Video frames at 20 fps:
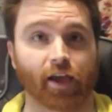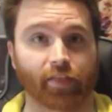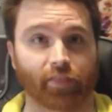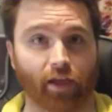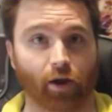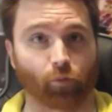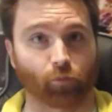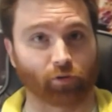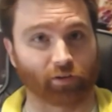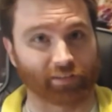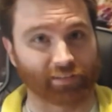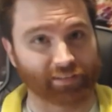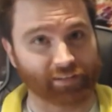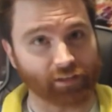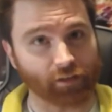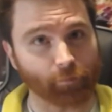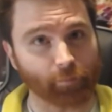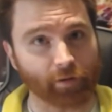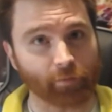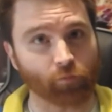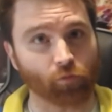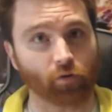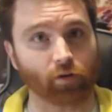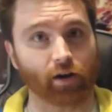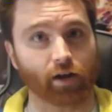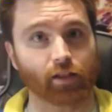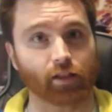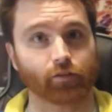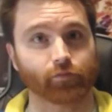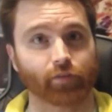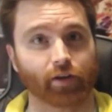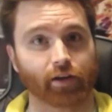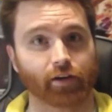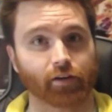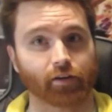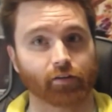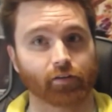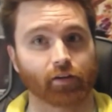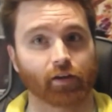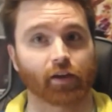that were a little bit more
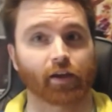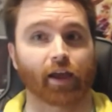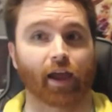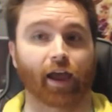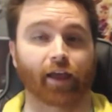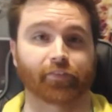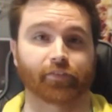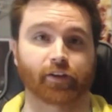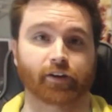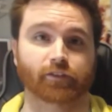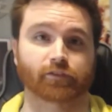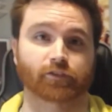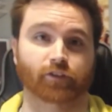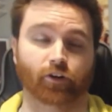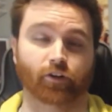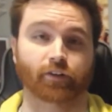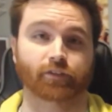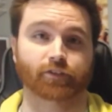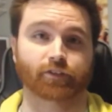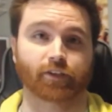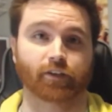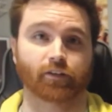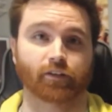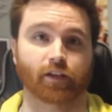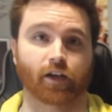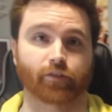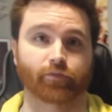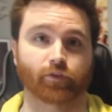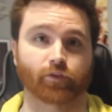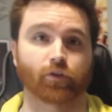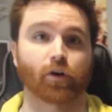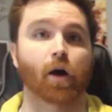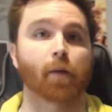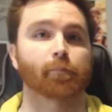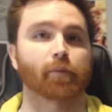elevated at their current skill level,